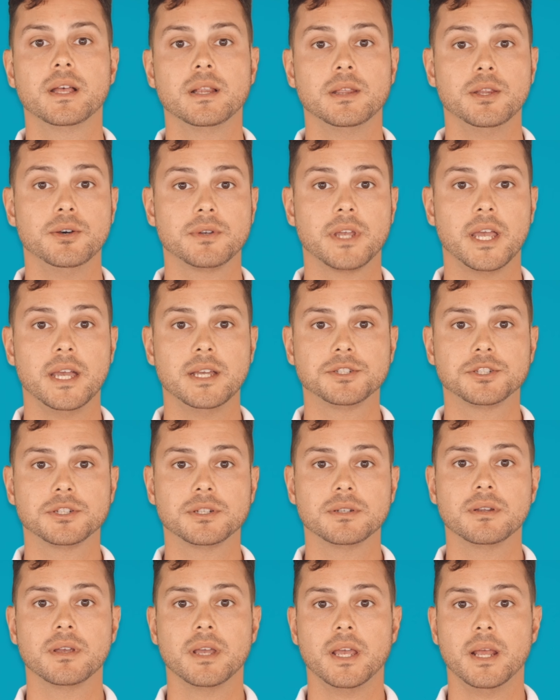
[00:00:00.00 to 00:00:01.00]

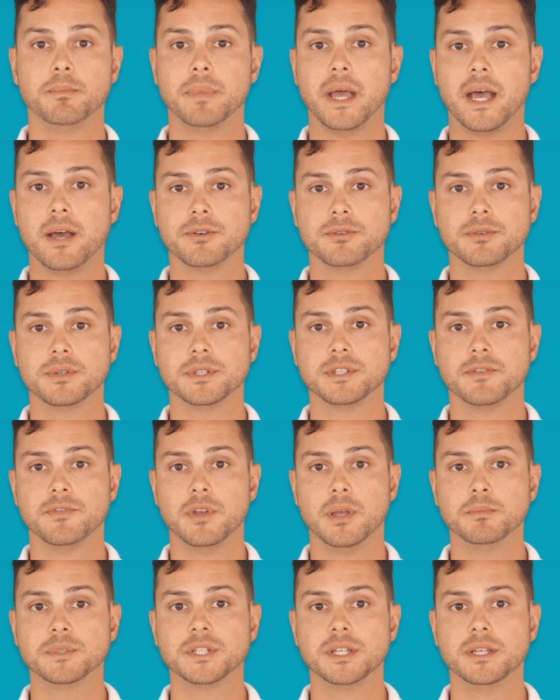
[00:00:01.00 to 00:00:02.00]
location and boundaries of
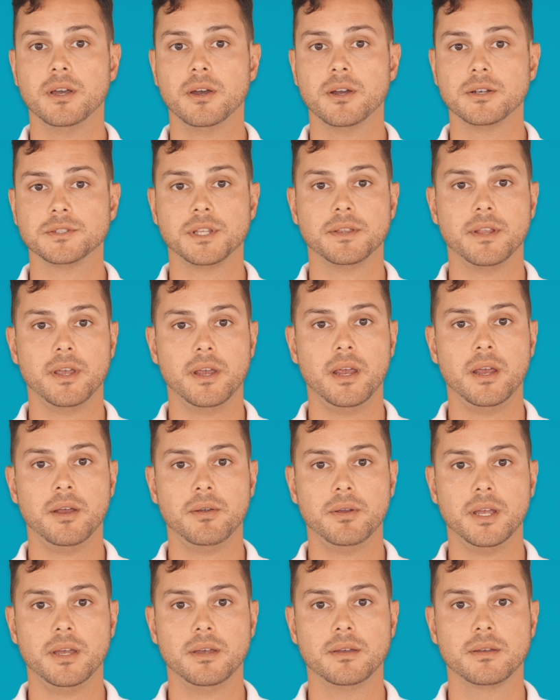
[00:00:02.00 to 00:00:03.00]
MTRs in their
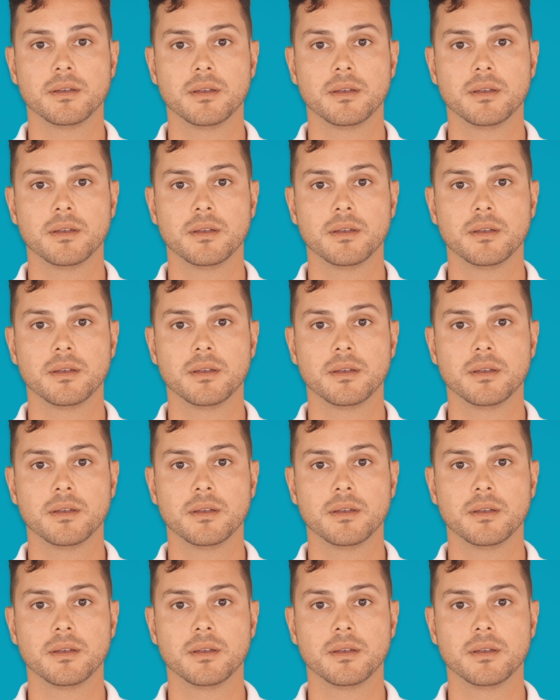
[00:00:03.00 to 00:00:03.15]
area.